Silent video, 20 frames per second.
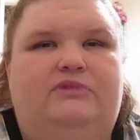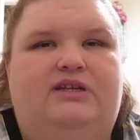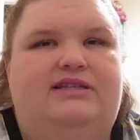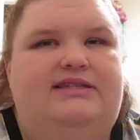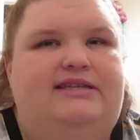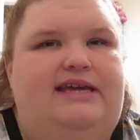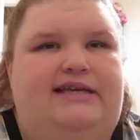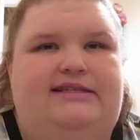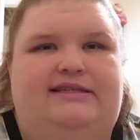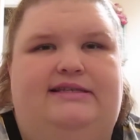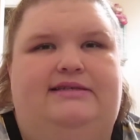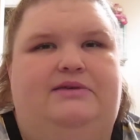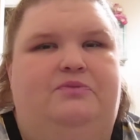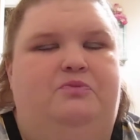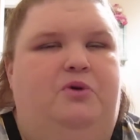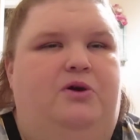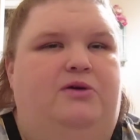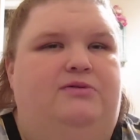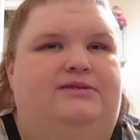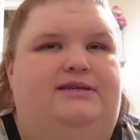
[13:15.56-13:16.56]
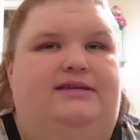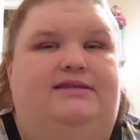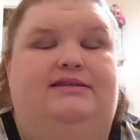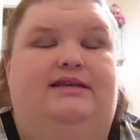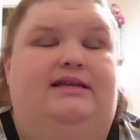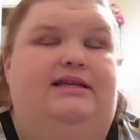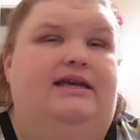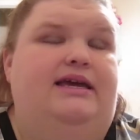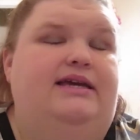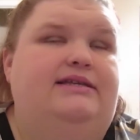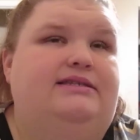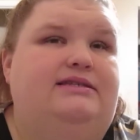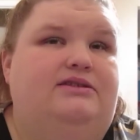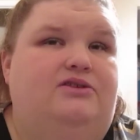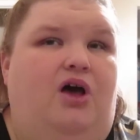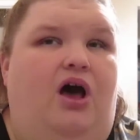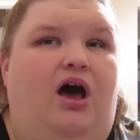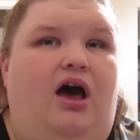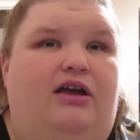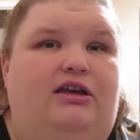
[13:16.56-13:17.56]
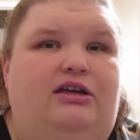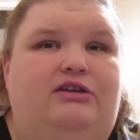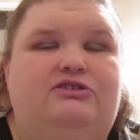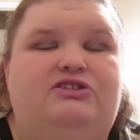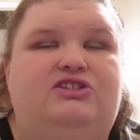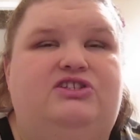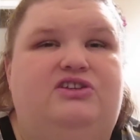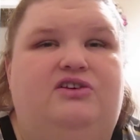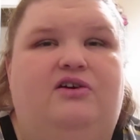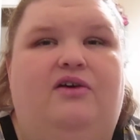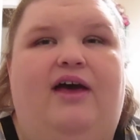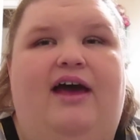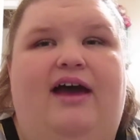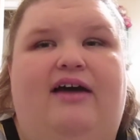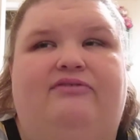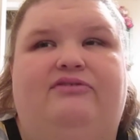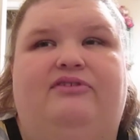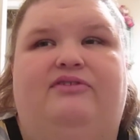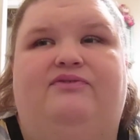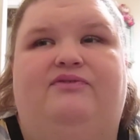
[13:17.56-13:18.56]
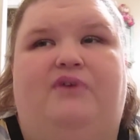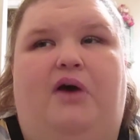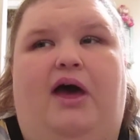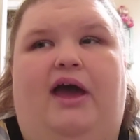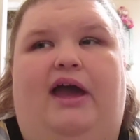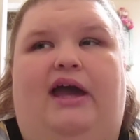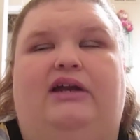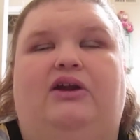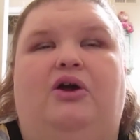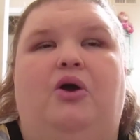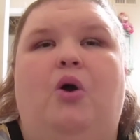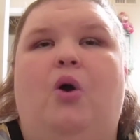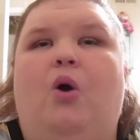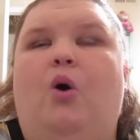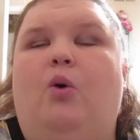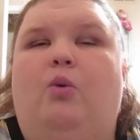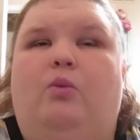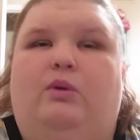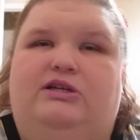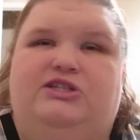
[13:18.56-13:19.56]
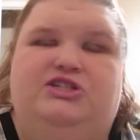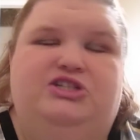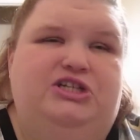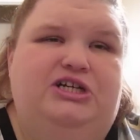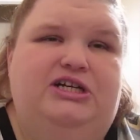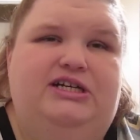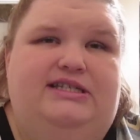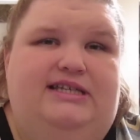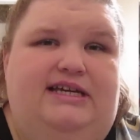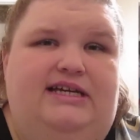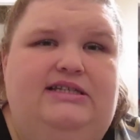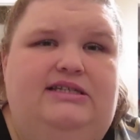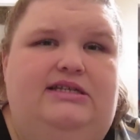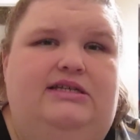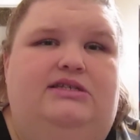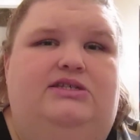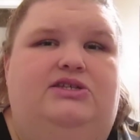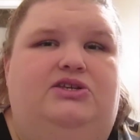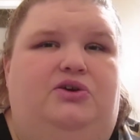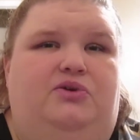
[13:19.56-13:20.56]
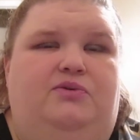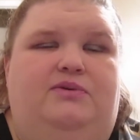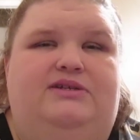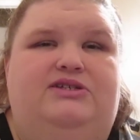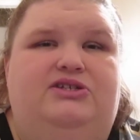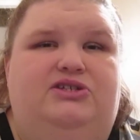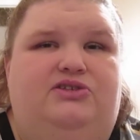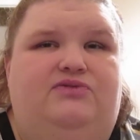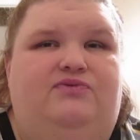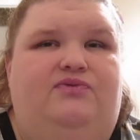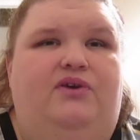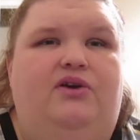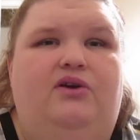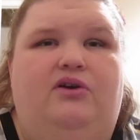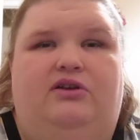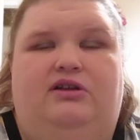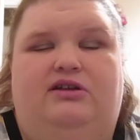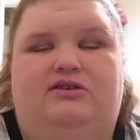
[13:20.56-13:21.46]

daisies and roses. It's not. You still have to fight what you're addicted to, which is food.